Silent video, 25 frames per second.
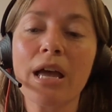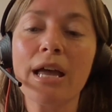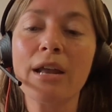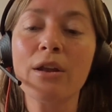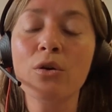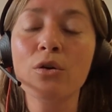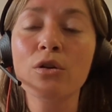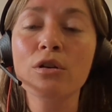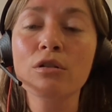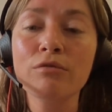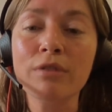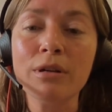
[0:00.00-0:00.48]
And
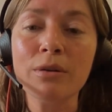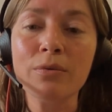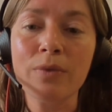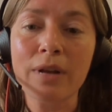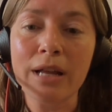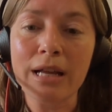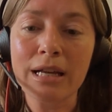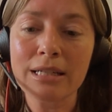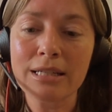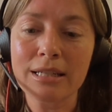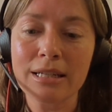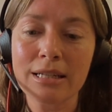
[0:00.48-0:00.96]
all
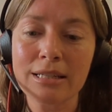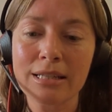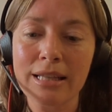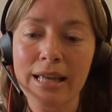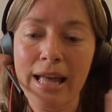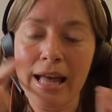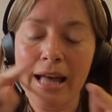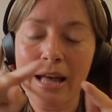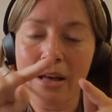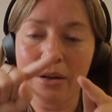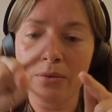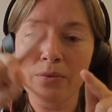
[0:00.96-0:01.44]
reflexes, they
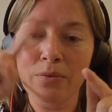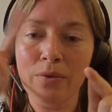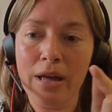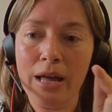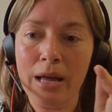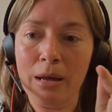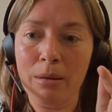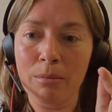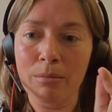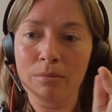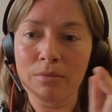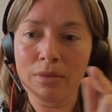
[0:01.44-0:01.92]
have
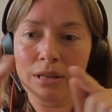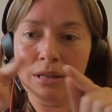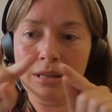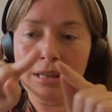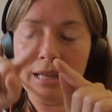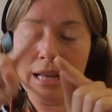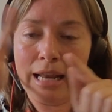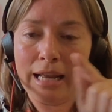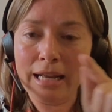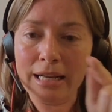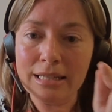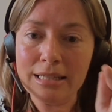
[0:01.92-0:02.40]
um,
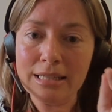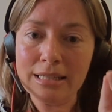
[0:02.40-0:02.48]
they're like a